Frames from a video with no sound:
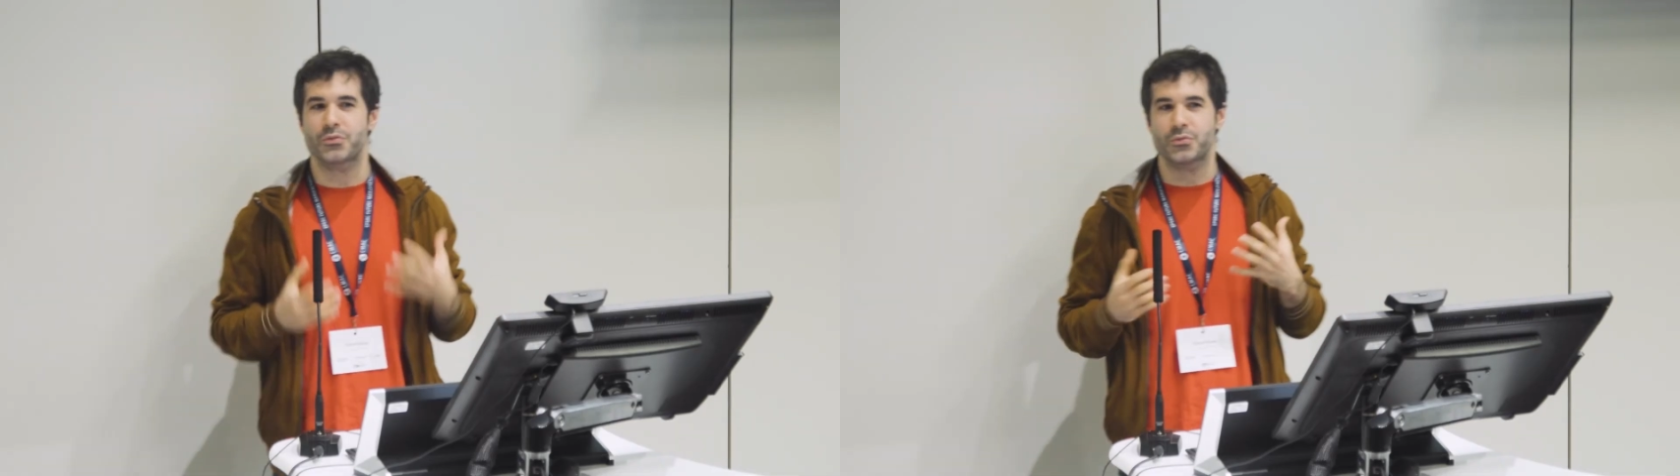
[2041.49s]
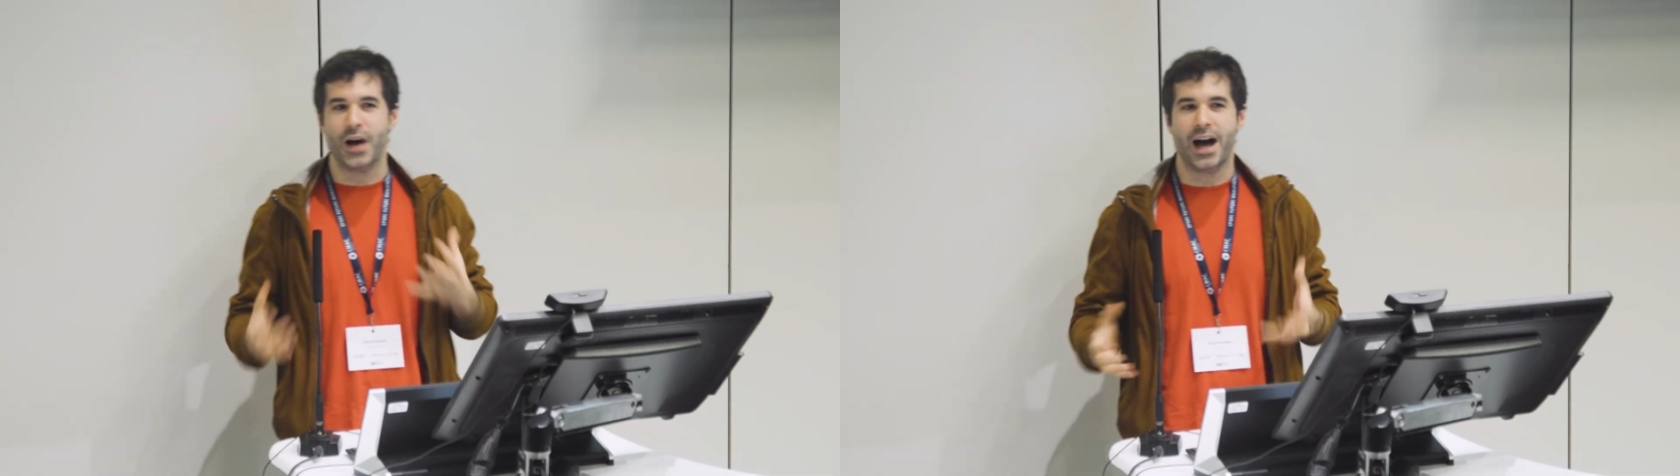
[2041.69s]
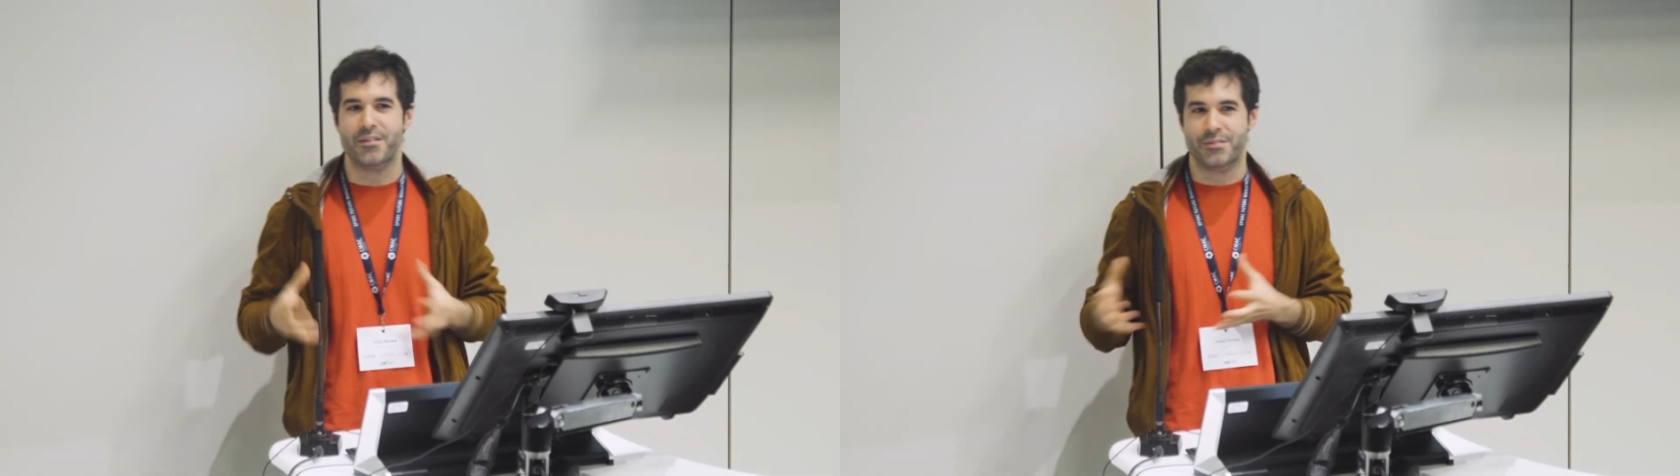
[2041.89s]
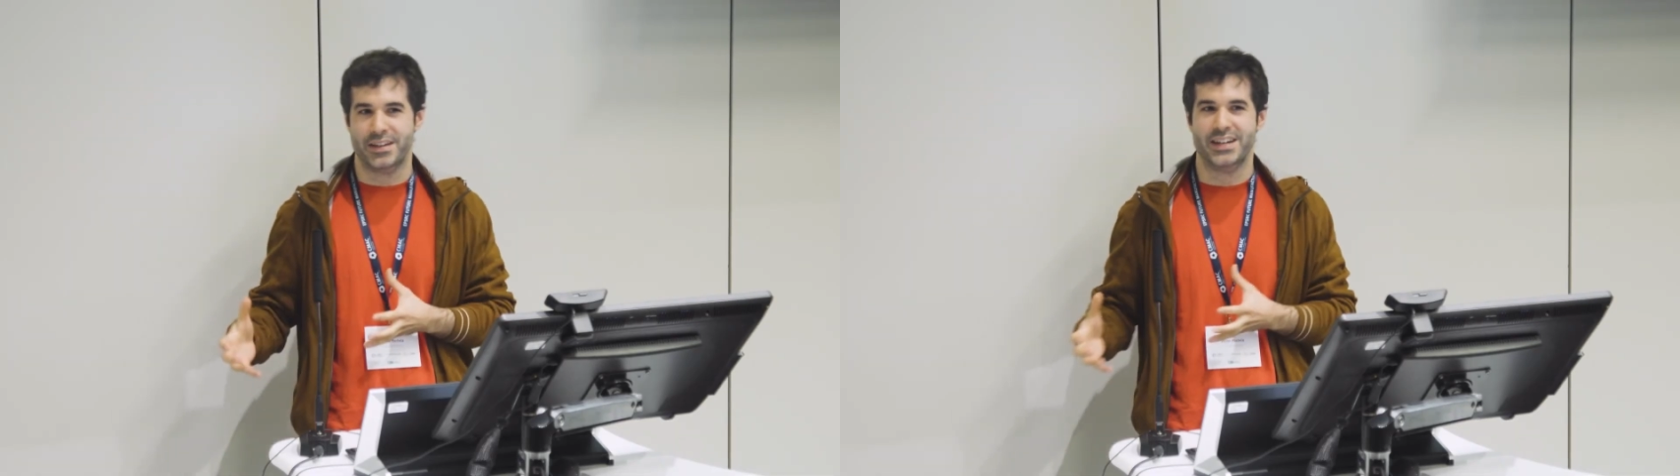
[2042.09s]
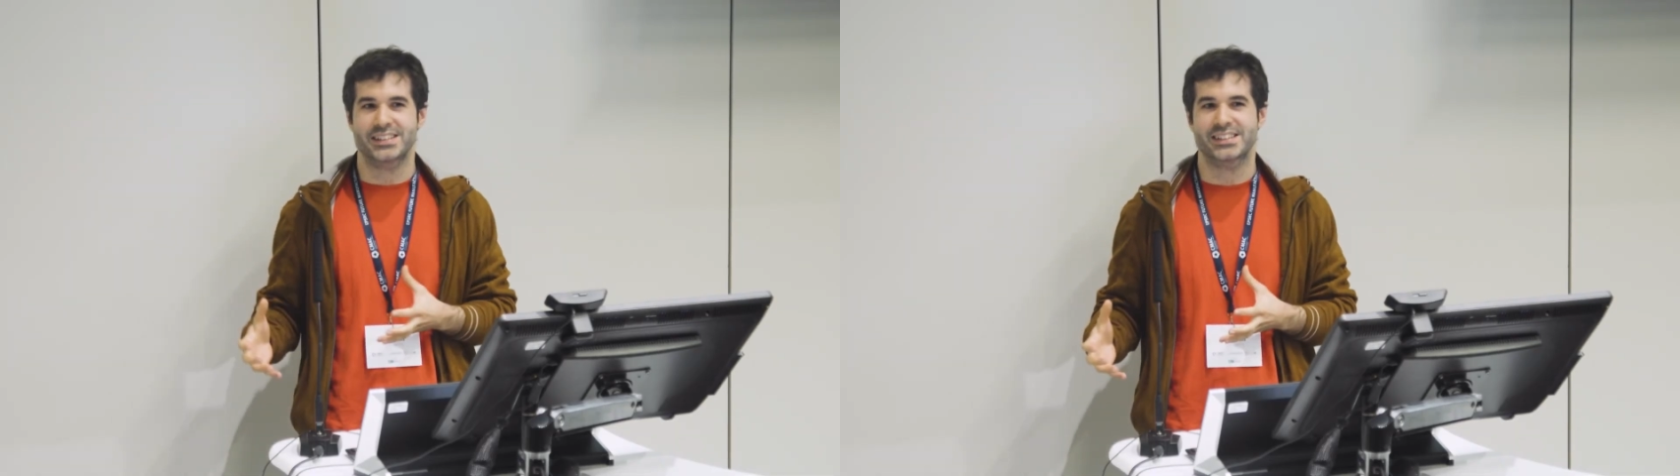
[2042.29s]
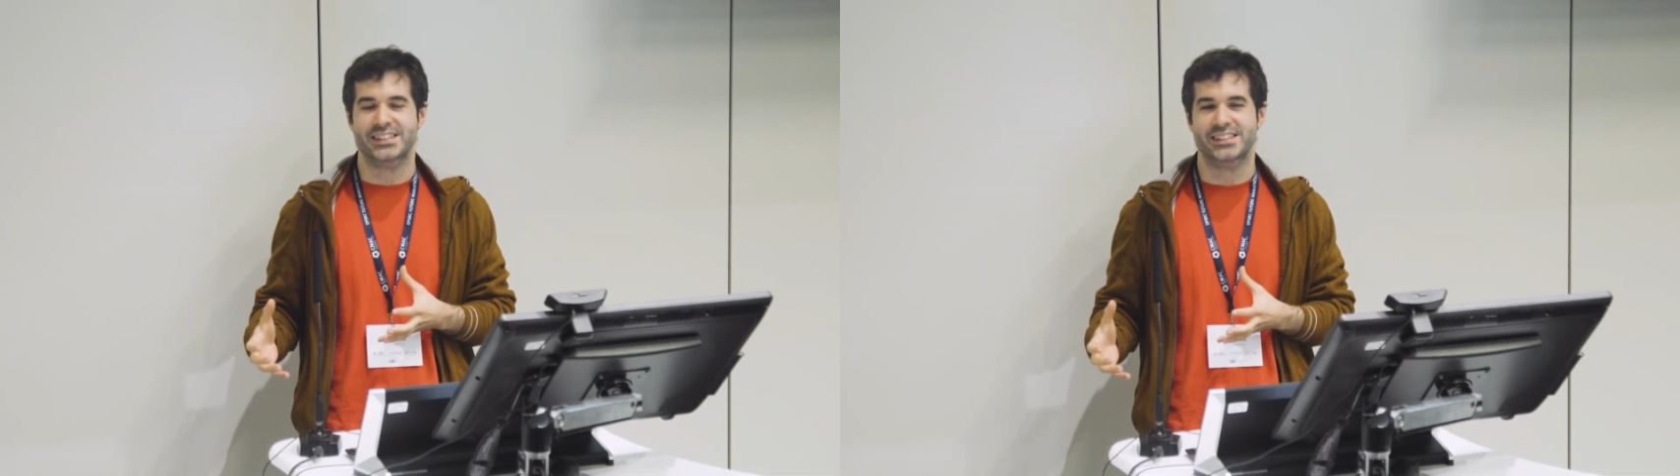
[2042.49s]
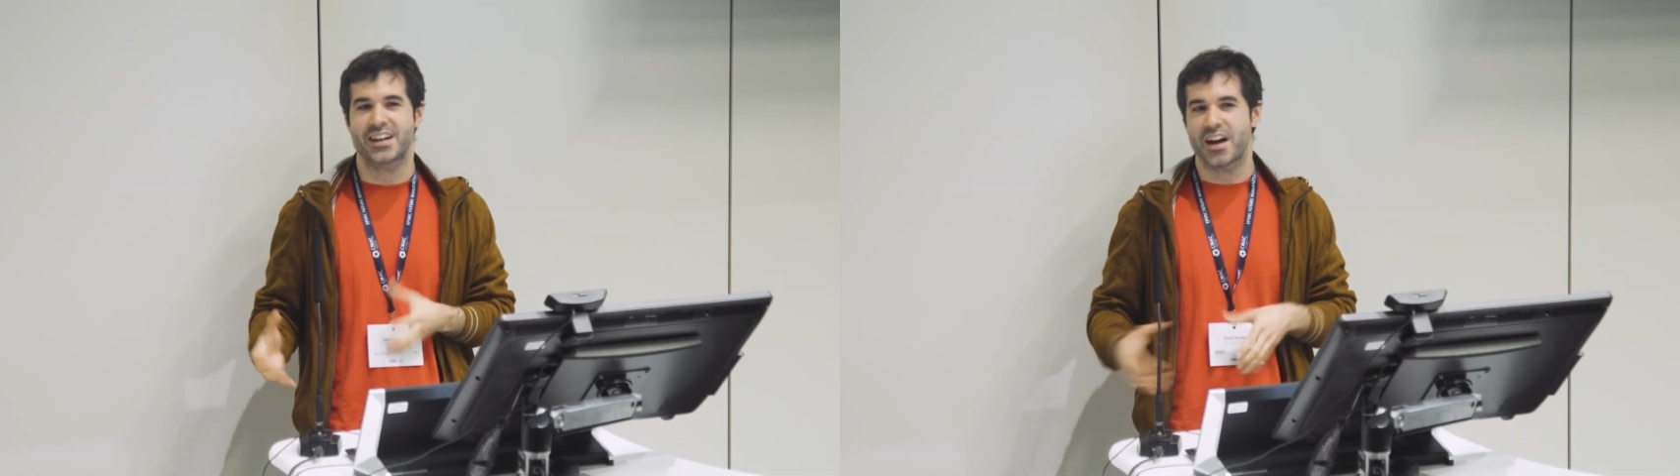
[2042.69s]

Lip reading: to have this